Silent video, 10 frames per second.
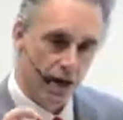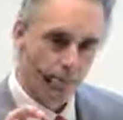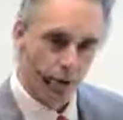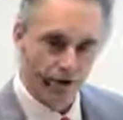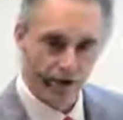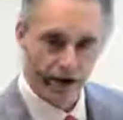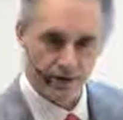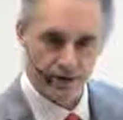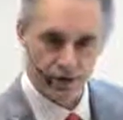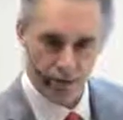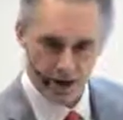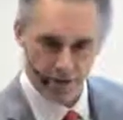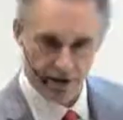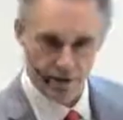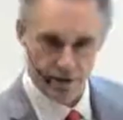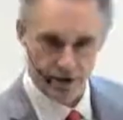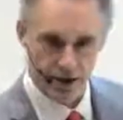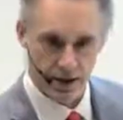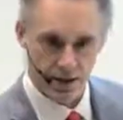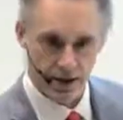0.5 is
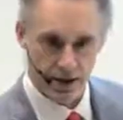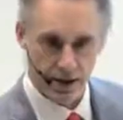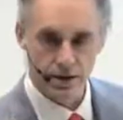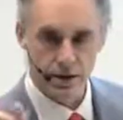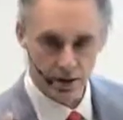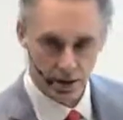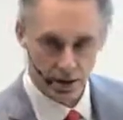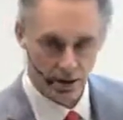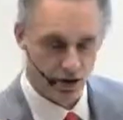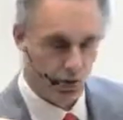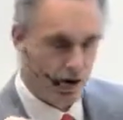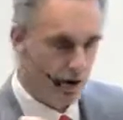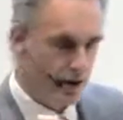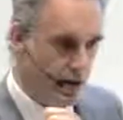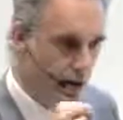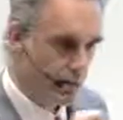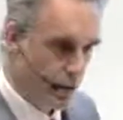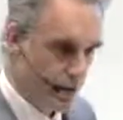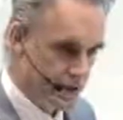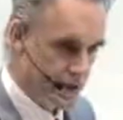25% of the variance. You got to square it.
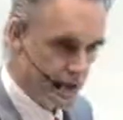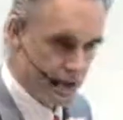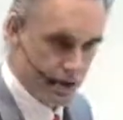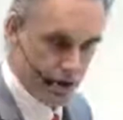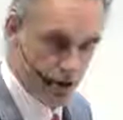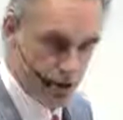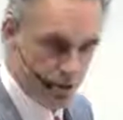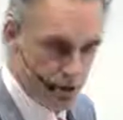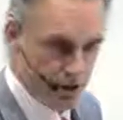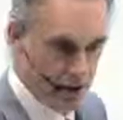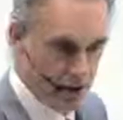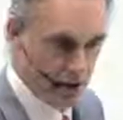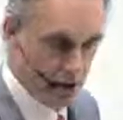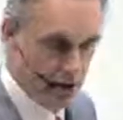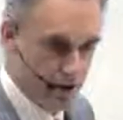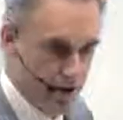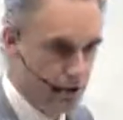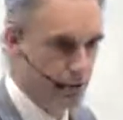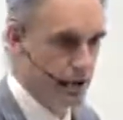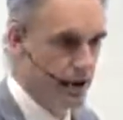0.6 is
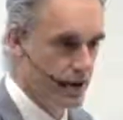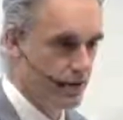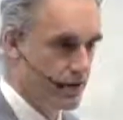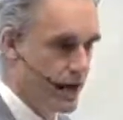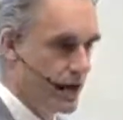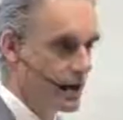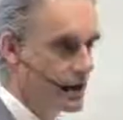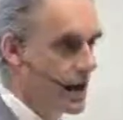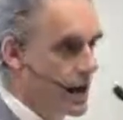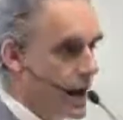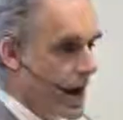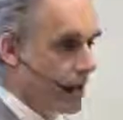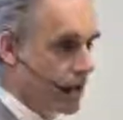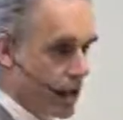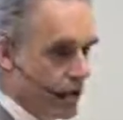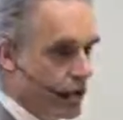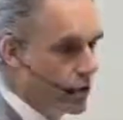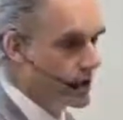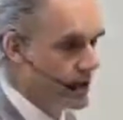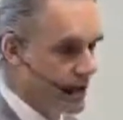36% of the variance, and
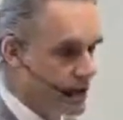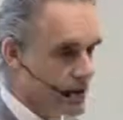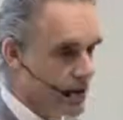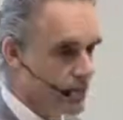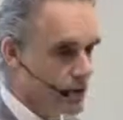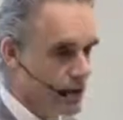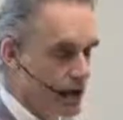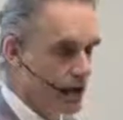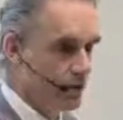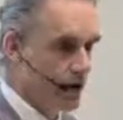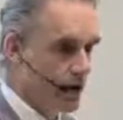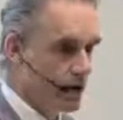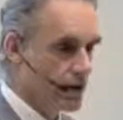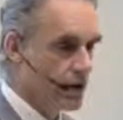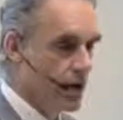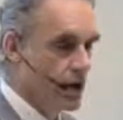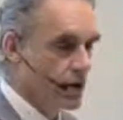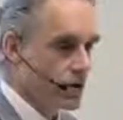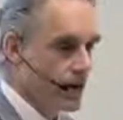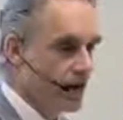0.4 is 16% of the variance.
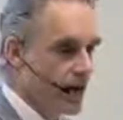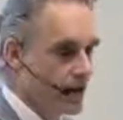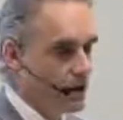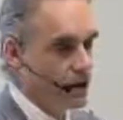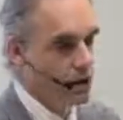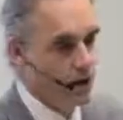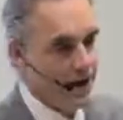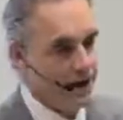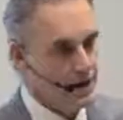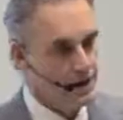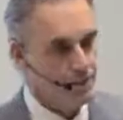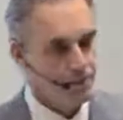So even at the low end,